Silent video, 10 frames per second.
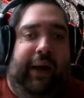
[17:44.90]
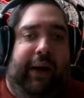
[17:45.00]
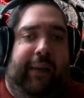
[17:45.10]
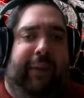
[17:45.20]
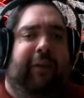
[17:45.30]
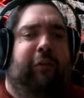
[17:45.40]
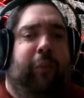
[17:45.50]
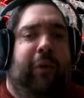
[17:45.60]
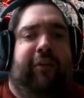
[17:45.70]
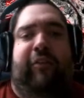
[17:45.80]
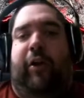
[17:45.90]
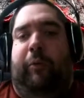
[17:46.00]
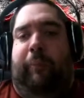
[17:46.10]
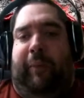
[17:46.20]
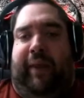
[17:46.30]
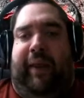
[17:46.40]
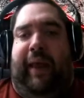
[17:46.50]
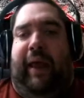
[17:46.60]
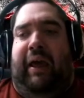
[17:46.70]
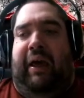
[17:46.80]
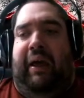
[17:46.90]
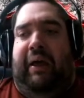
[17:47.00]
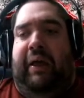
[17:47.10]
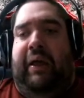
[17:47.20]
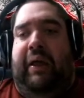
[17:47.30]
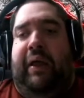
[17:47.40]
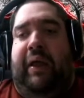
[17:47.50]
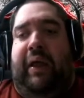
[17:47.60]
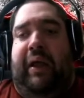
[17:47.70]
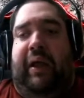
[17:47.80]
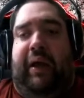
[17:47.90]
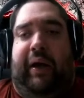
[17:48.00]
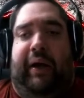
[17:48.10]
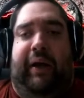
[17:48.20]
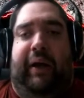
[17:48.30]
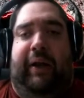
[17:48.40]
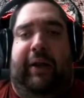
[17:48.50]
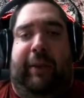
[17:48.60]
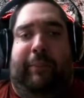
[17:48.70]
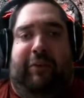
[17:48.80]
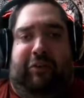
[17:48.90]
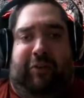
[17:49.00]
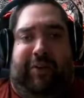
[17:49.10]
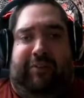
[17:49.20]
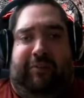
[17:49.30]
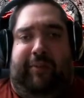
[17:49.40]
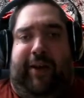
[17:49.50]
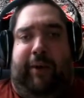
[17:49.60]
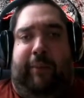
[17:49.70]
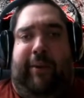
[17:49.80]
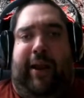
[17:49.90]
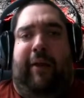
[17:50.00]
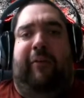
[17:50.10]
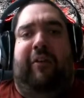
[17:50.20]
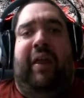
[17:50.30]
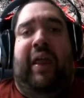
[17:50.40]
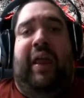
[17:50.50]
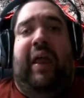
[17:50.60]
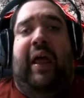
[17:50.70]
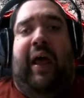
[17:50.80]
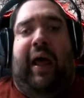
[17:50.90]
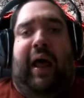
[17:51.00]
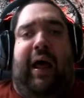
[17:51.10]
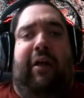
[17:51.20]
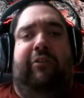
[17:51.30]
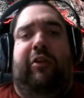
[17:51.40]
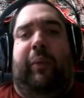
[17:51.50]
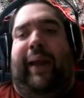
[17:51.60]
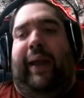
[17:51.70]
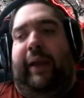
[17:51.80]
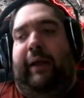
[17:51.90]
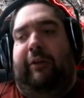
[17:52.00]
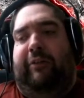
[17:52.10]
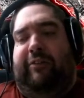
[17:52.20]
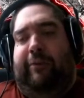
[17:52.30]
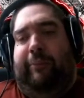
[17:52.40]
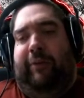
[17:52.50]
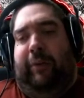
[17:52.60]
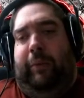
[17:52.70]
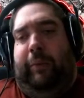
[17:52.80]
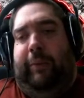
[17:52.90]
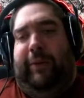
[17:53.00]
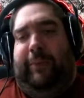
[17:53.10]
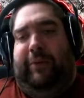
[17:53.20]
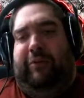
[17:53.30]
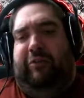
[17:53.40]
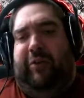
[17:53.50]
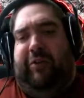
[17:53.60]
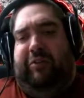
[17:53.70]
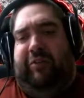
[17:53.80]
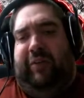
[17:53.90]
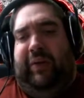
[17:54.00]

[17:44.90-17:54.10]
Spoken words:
This was gonna be a demonstration video, but I'll do a Sub-Zero demonstration